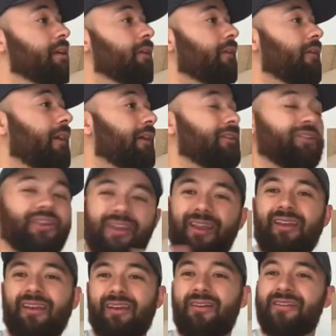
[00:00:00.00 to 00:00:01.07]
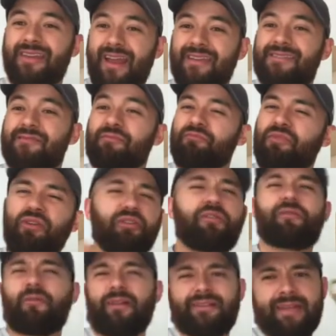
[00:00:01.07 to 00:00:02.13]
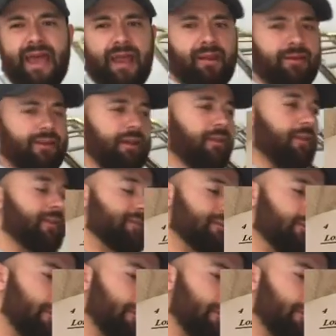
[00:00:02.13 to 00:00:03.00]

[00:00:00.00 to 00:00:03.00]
then you can get a nice, beautiful attack like this.